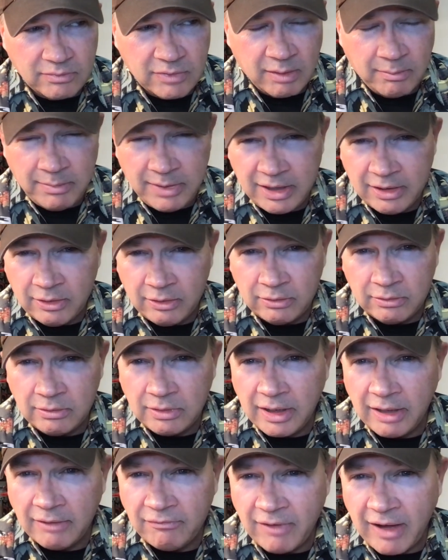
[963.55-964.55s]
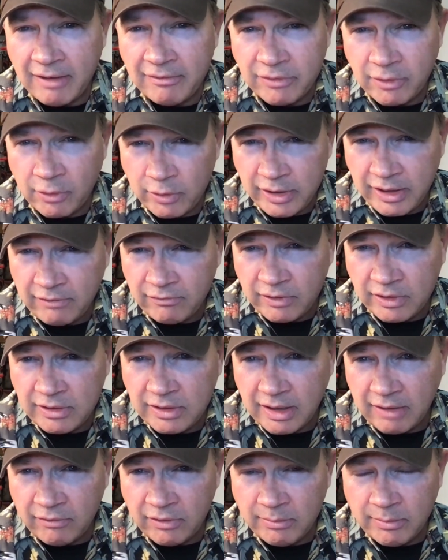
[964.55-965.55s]
a meal at 5:30
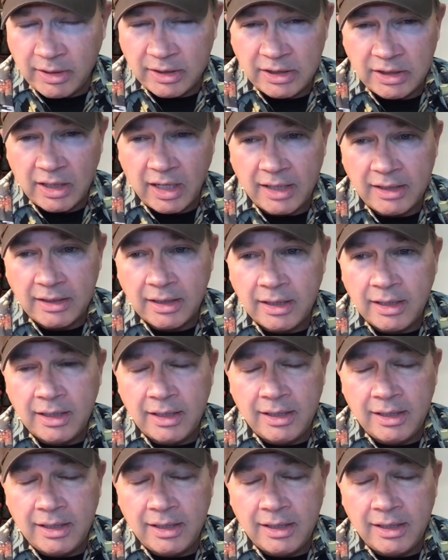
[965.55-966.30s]
every every Monday night.